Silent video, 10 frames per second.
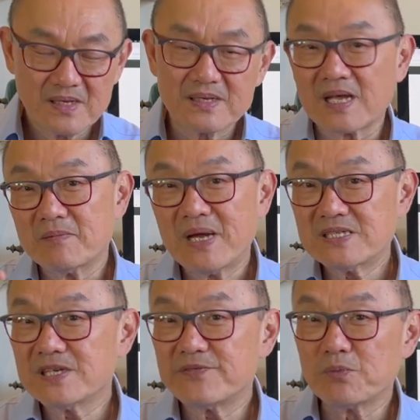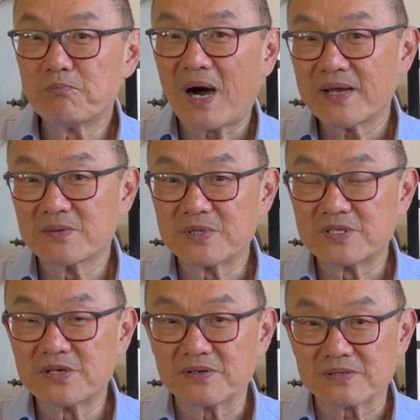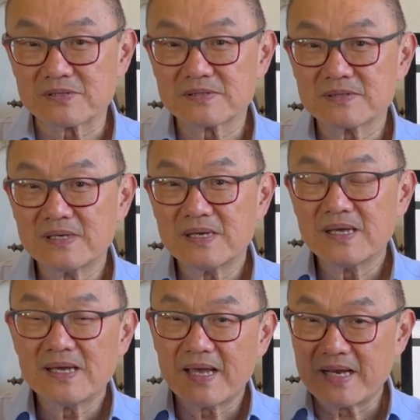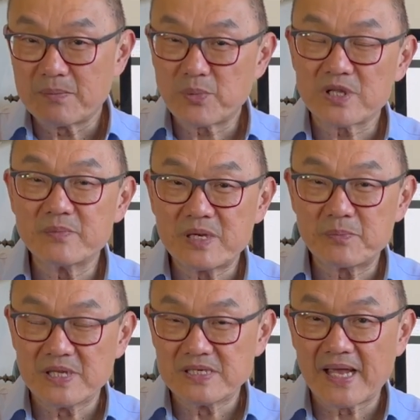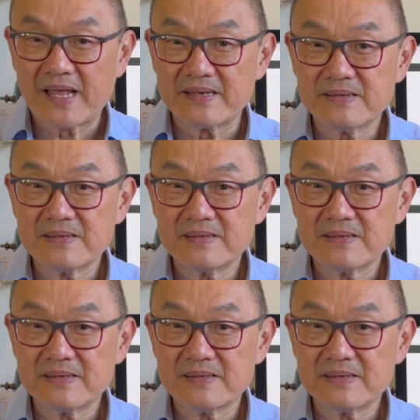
Now imagine if you buy your materials and then put them in a pit tan